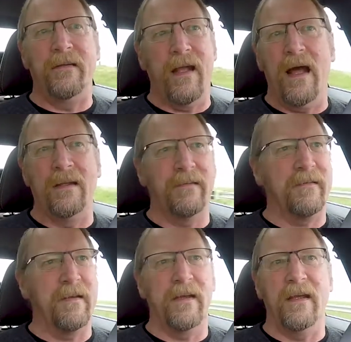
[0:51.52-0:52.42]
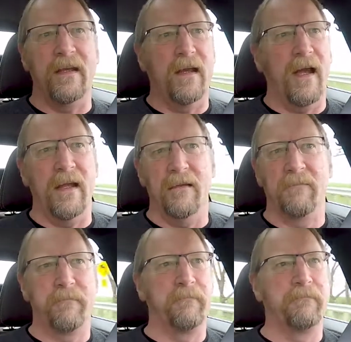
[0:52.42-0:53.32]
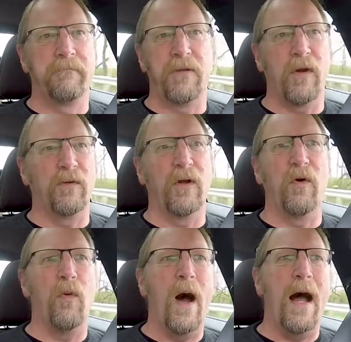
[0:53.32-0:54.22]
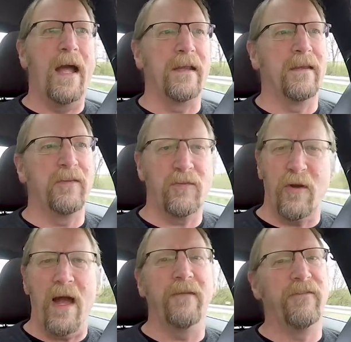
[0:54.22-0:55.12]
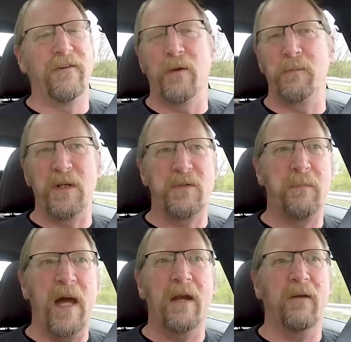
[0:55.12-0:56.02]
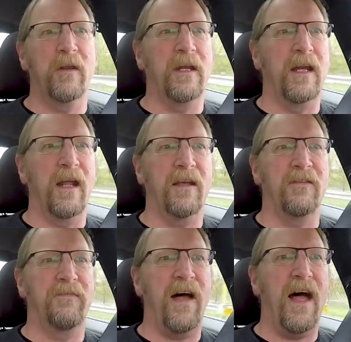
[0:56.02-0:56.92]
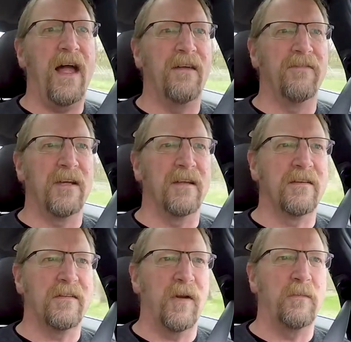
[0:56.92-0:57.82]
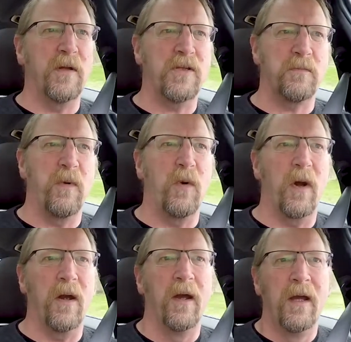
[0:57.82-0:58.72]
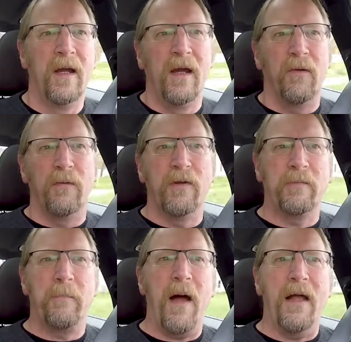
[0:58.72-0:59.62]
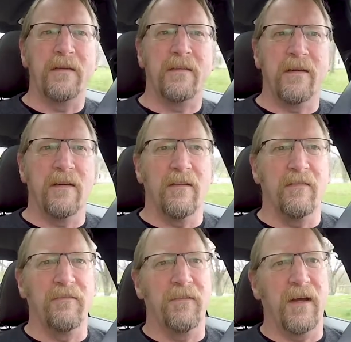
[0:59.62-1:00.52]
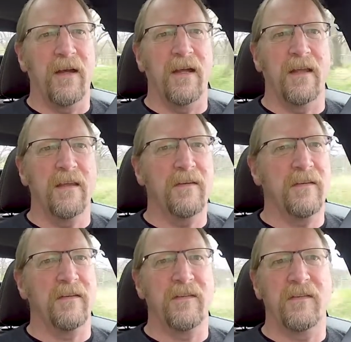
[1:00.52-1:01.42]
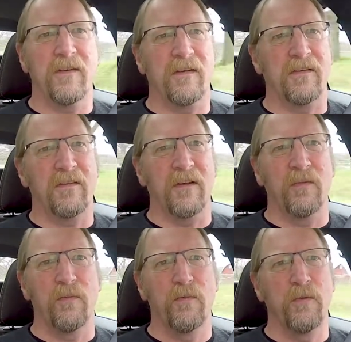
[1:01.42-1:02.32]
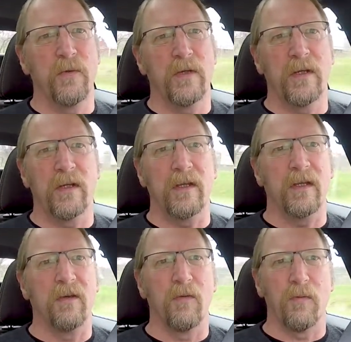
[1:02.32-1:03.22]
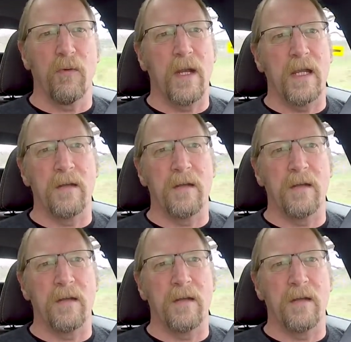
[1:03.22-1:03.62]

honestly don't know why. This drives so much better than an X5. It's so much more responsive. This is just a really great